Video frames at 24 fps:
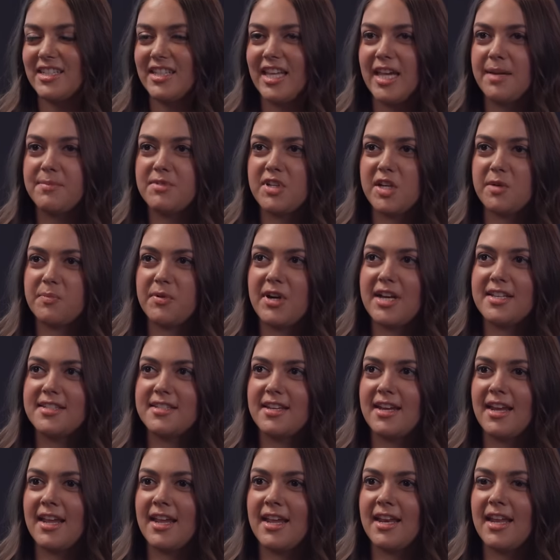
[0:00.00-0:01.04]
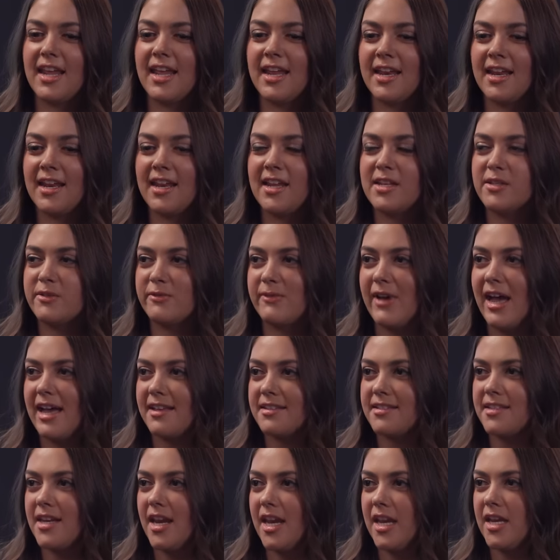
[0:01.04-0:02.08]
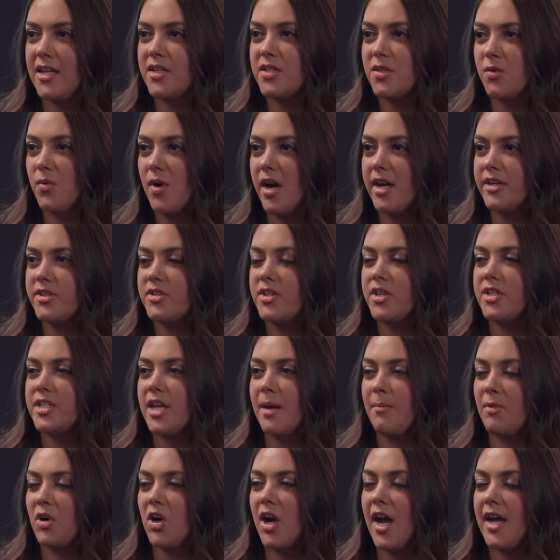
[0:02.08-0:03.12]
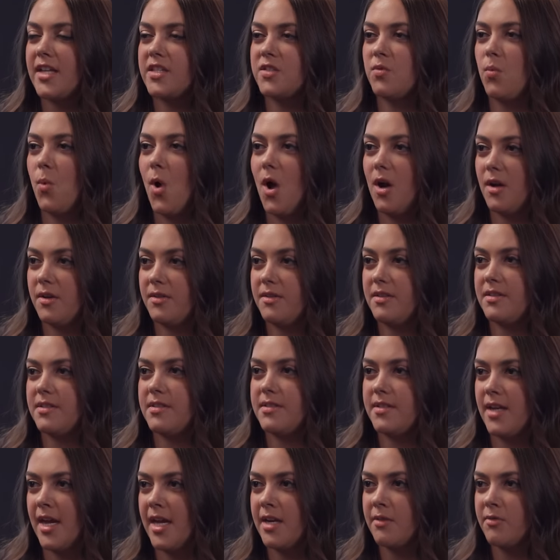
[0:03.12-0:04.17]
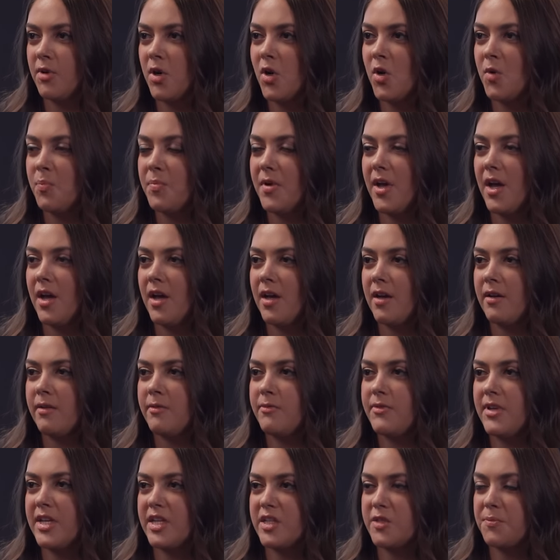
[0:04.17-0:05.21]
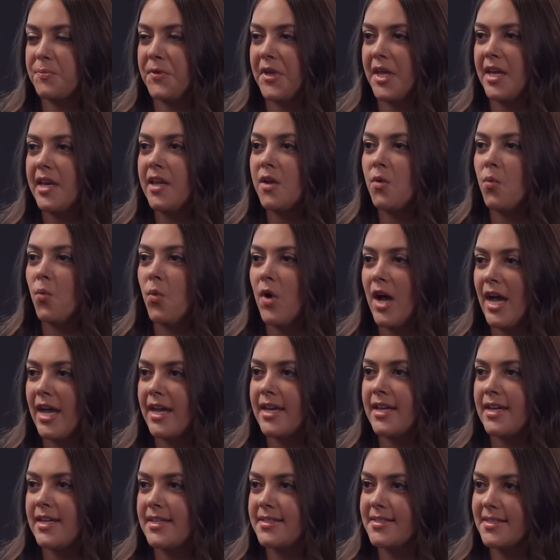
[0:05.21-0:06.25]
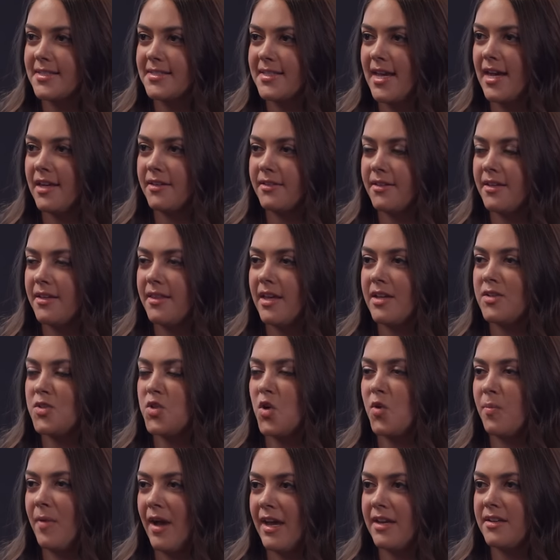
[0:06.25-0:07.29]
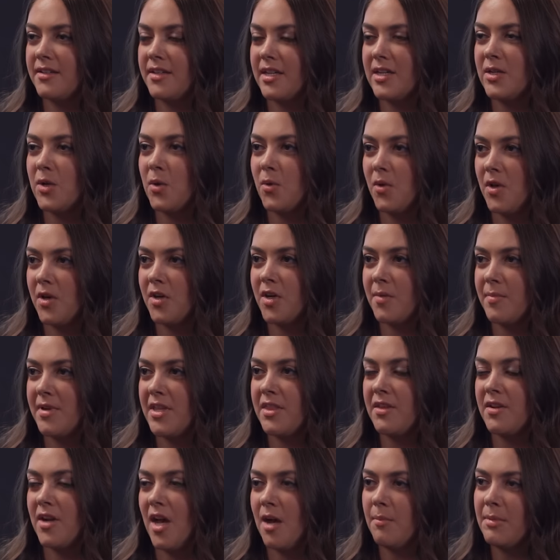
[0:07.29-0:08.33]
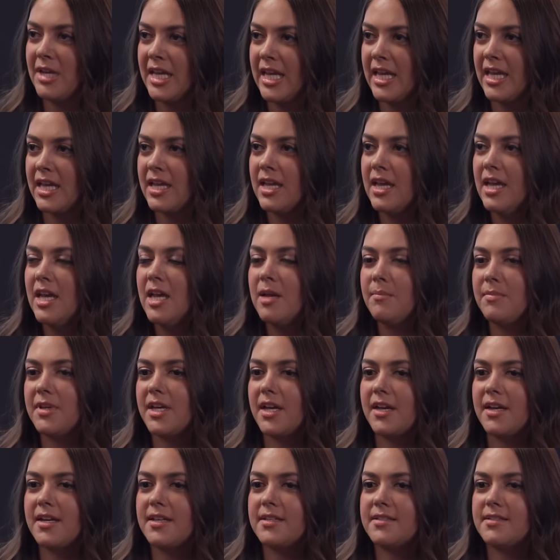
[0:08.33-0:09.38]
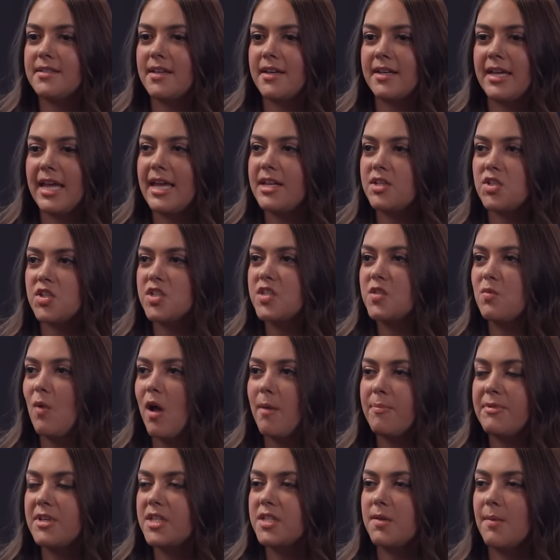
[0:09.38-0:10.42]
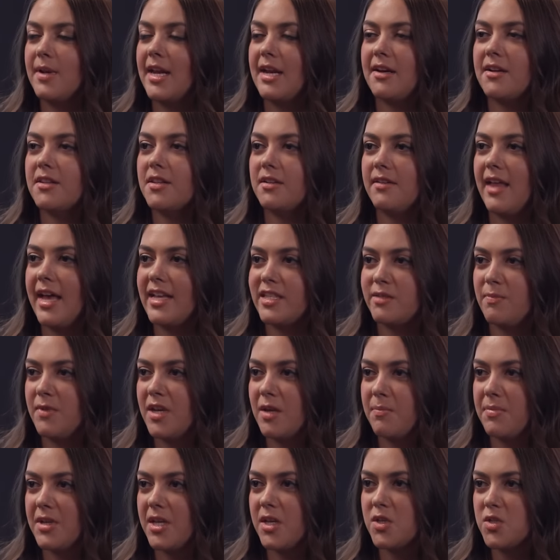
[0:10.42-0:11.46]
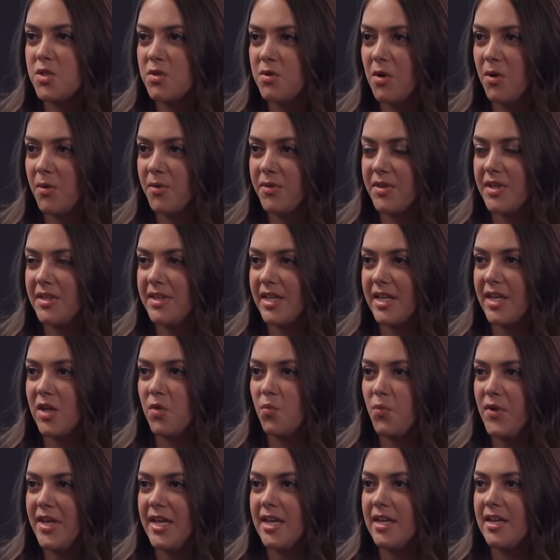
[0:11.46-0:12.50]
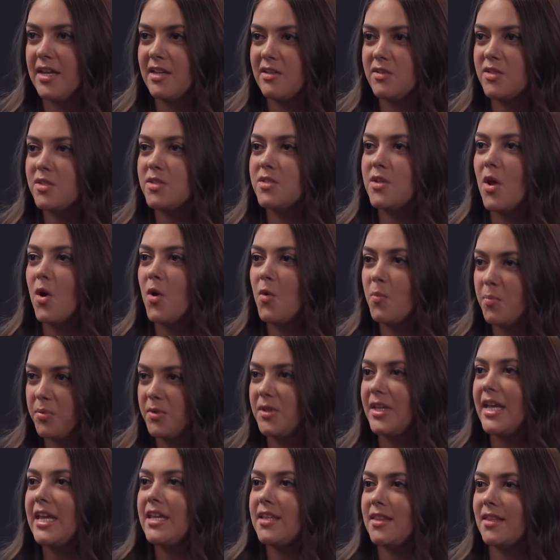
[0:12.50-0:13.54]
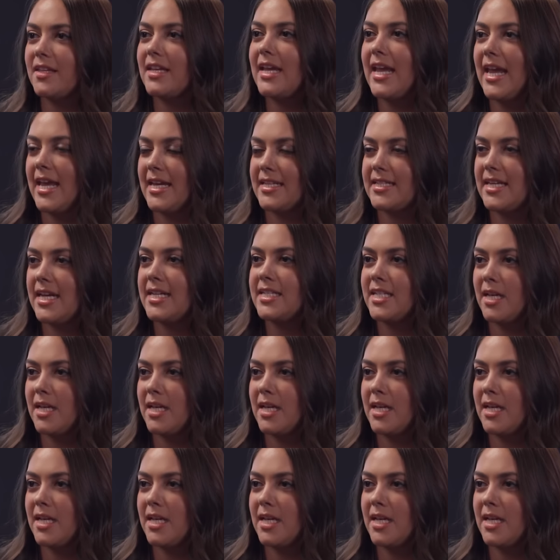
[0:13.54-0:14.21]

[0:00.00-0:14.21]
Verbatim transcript: a lame duck president. And it is fascinating to watch the Democrats walk this tightrope of explaining why it is exactly that Joe Biden can no longer be the nominee. Because, again, just swapping someone out at the last minute because you don't think they can win is so blatantly anti